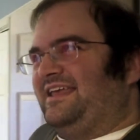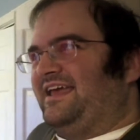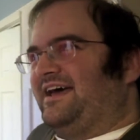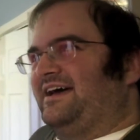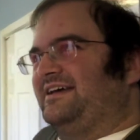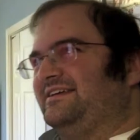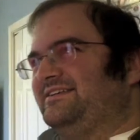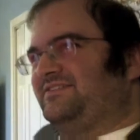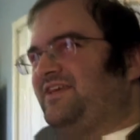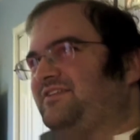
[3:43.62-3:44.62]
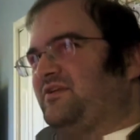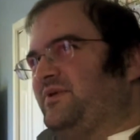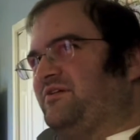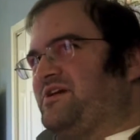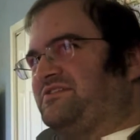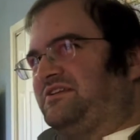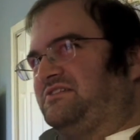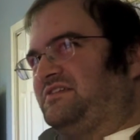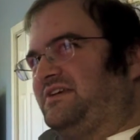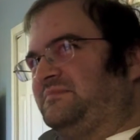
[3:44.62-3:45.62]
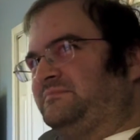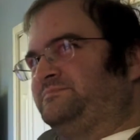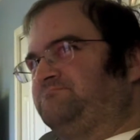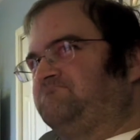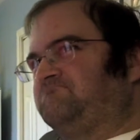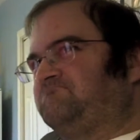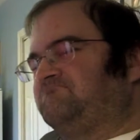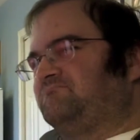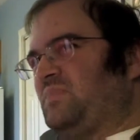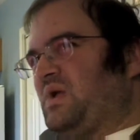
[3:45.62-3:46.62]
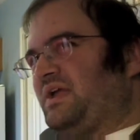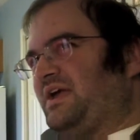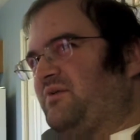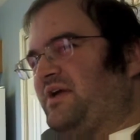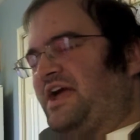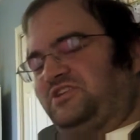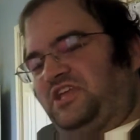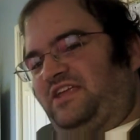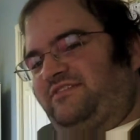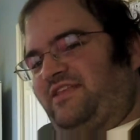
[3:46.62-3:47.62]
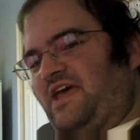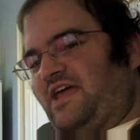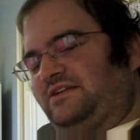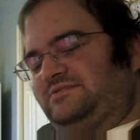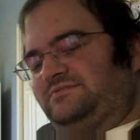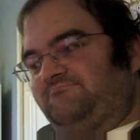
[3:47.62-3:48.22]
yeah, so that's gonna be interesting to see kind of reaction I get to that.